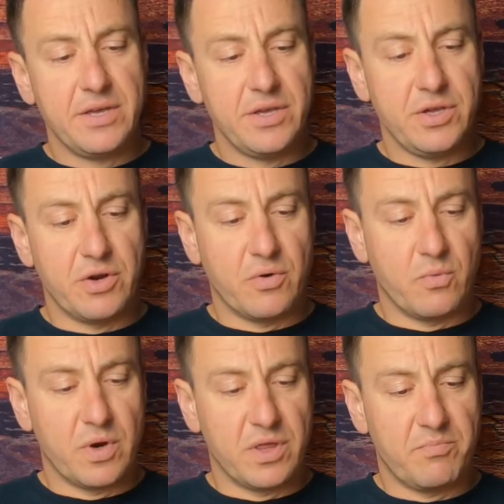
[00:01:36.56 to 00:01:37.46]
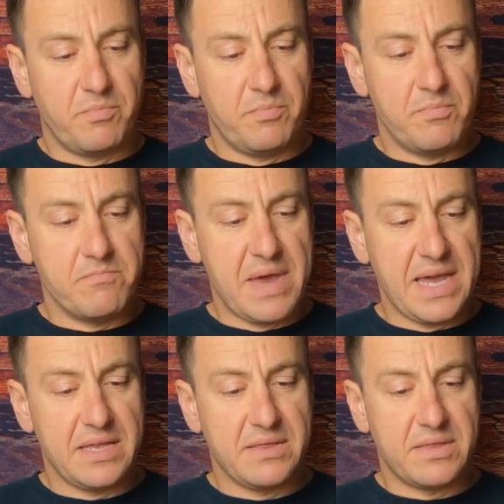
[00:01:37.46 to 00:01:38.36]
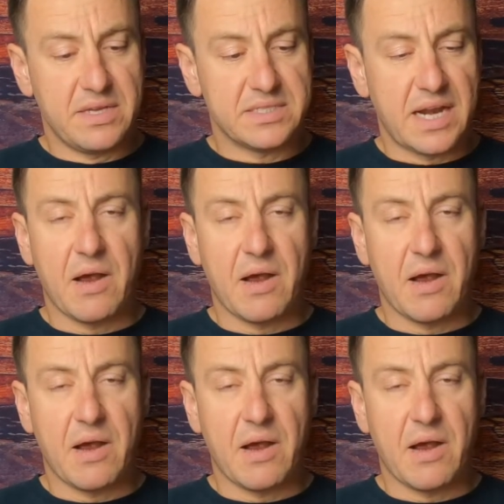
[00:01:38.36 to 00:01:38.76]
you know, one of the main things that I